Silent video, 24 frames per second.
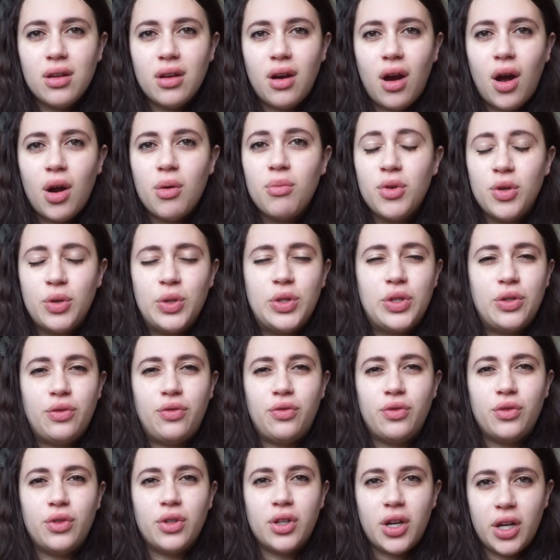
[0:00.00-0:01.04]
our
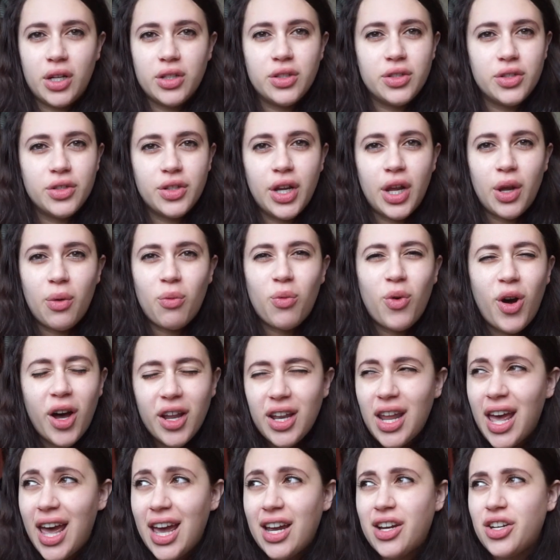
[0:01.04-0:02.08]
beautiful country.
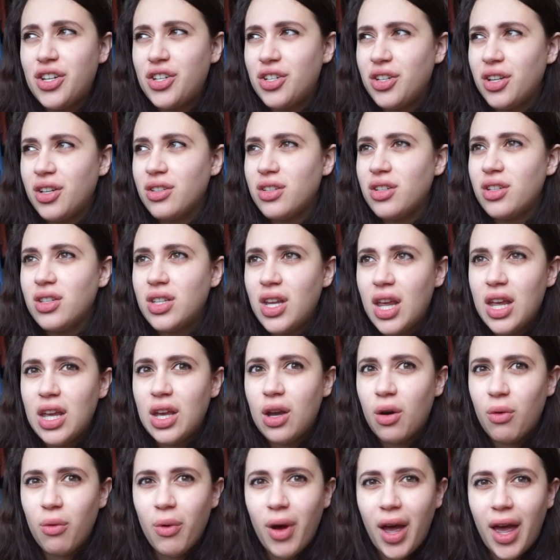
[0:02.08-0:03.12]
One action to
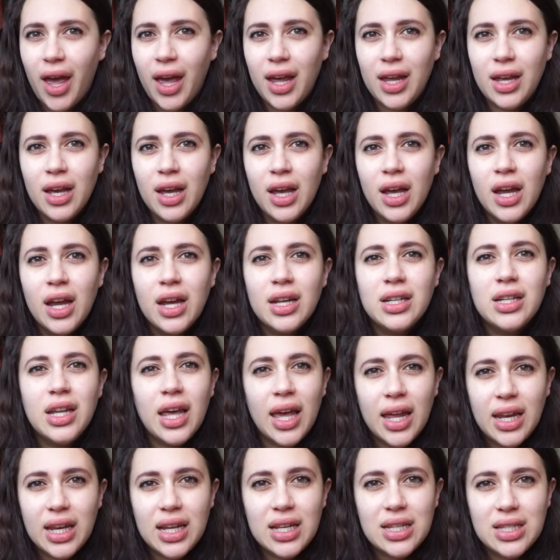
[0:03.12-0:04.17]
take away
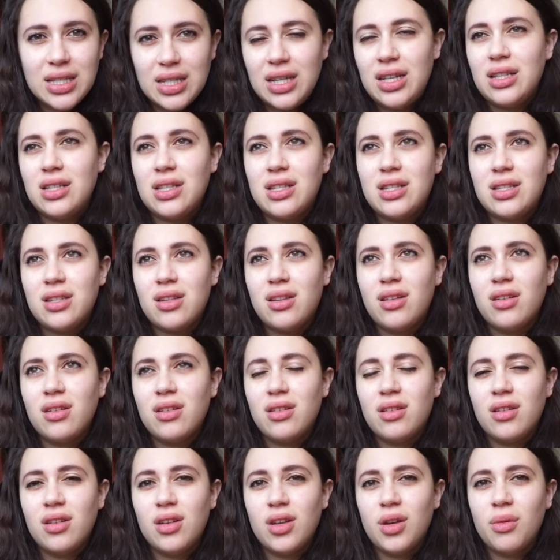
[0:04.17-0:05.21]
the innocence.
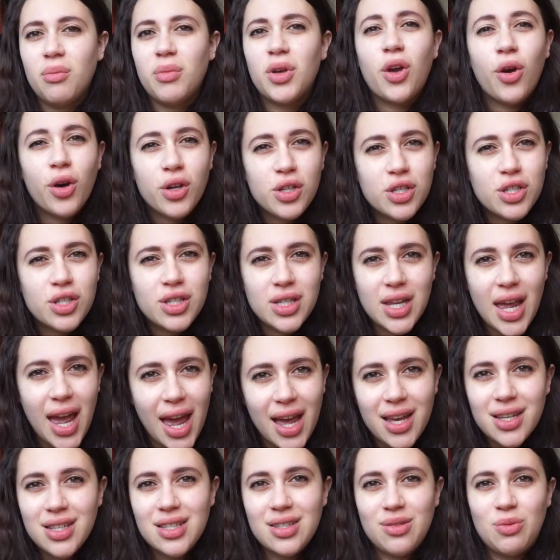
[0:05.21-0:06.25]
Because
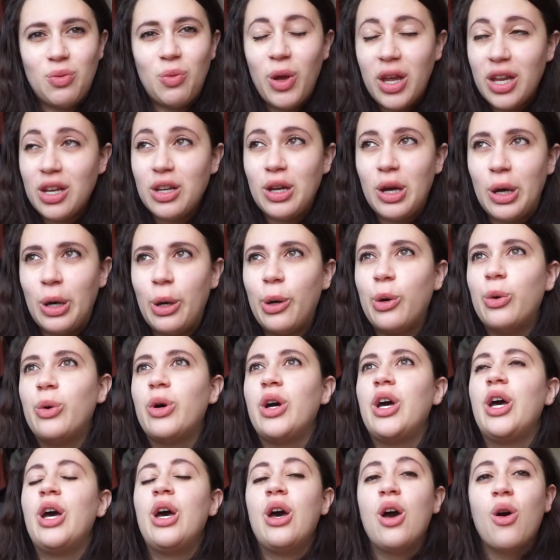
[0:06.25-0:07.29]
yes, we know,
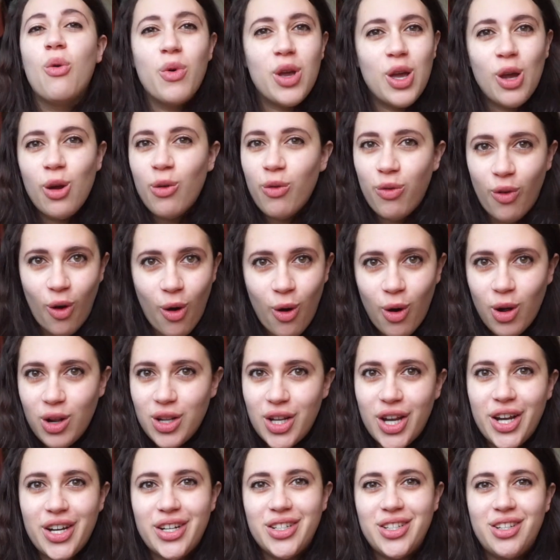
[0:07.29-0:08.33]
we have all
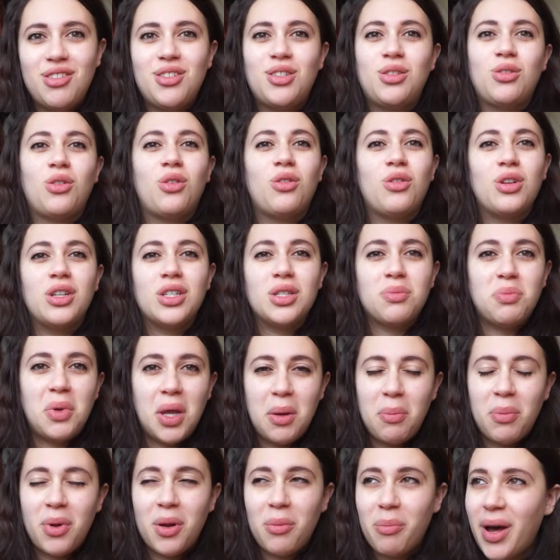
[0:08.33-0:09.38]
heard the stories.
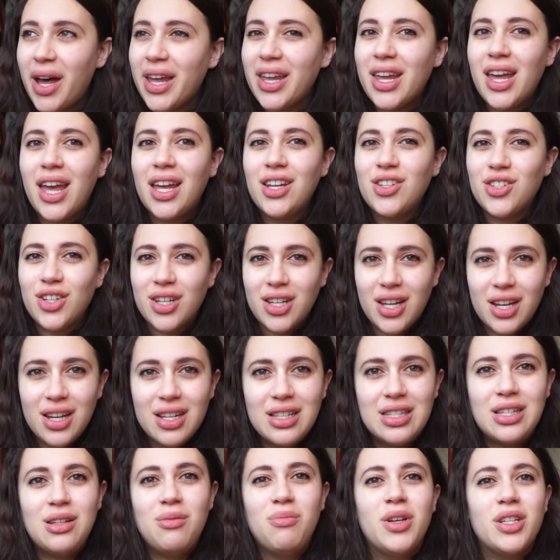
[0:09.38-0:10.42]
People my age and a
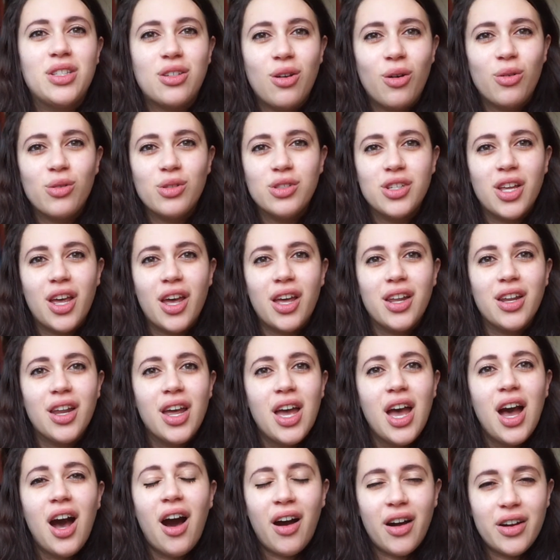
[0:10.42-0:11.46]
little bit older,
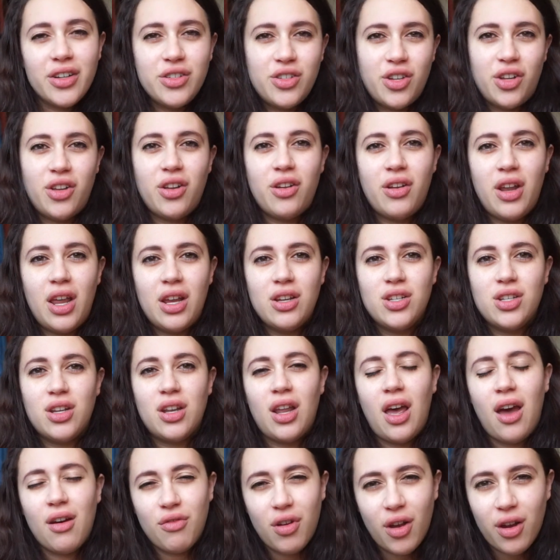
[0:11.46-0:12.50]
our generation,
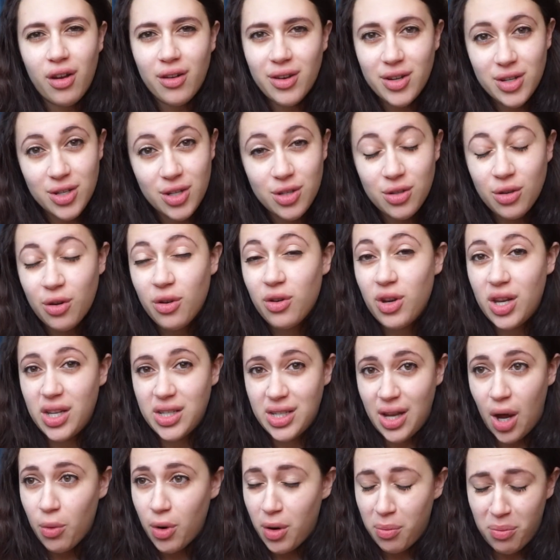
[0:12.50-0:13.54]
have heard the stories
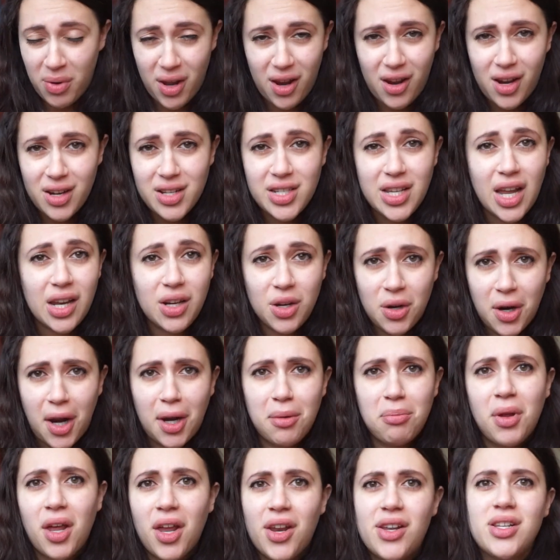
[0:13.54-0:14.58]
our parents and
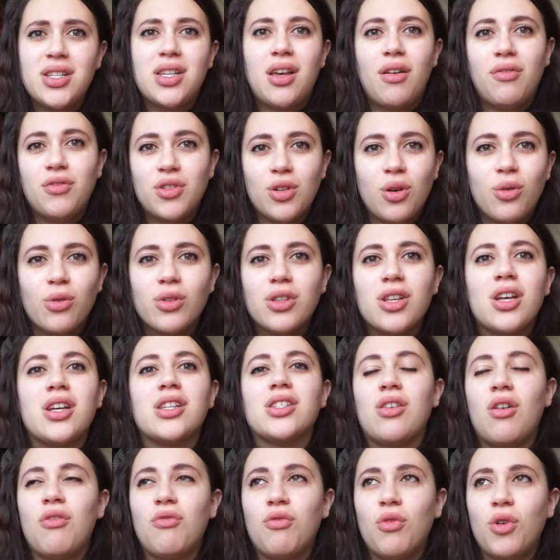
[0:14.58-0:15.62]
grandparents have told
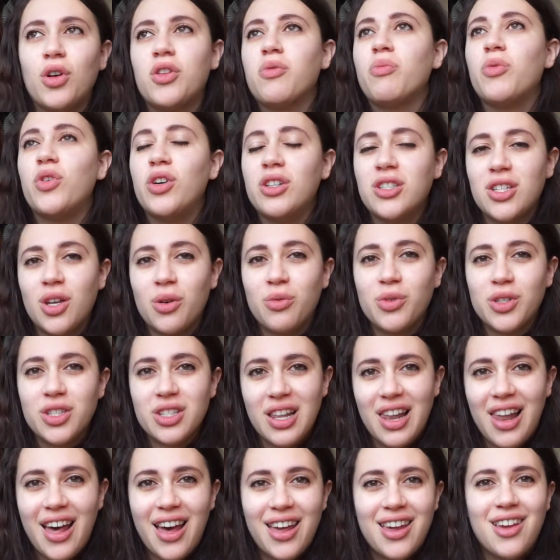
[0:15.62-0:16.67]
us of what Malta was
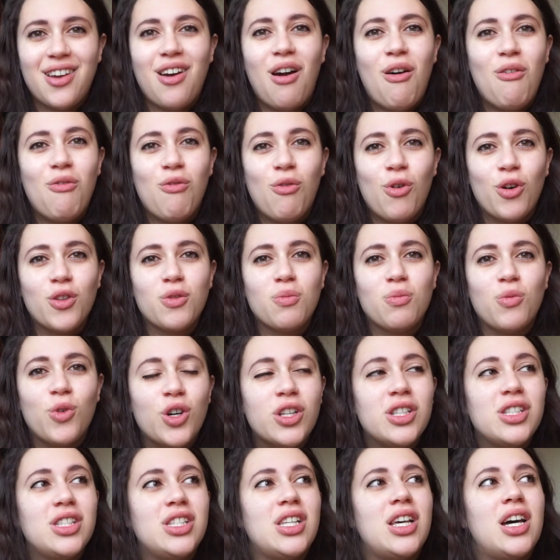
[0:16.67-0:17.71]
like, of what
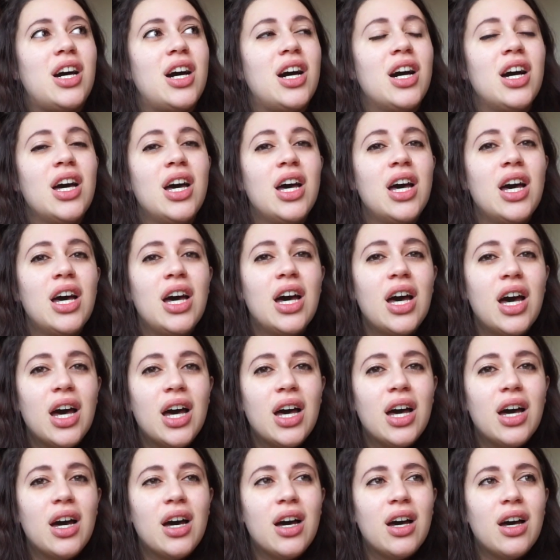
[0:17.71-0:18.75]
Malta,
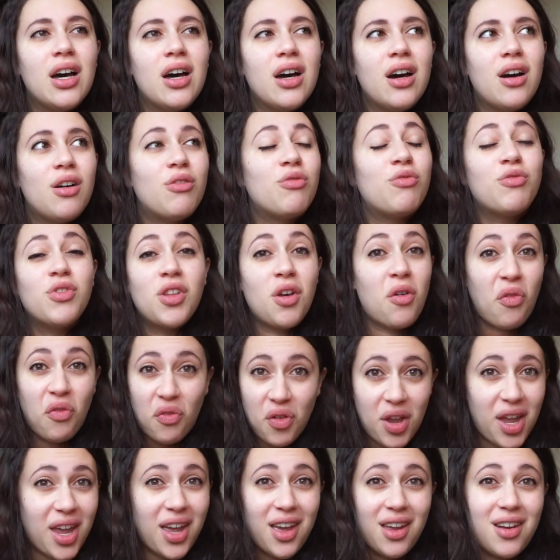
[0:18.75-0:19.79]
of the
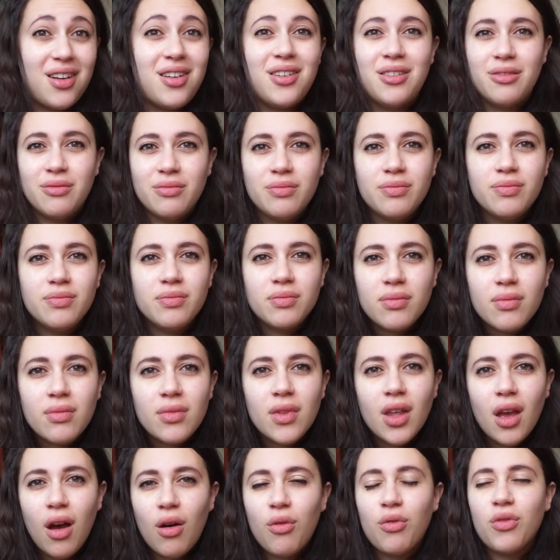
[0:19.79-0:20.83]
fear
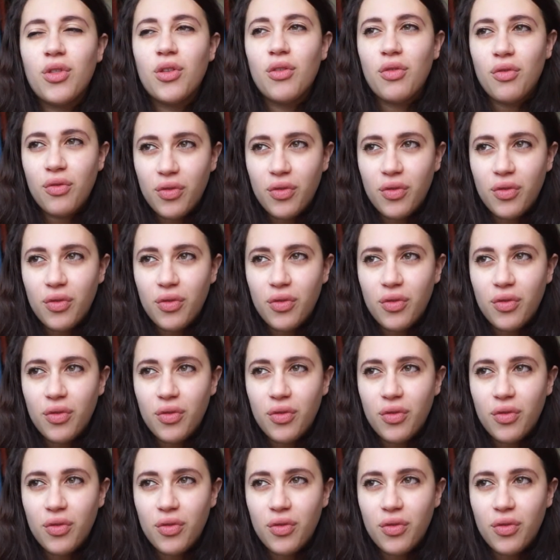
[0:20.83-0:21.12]
of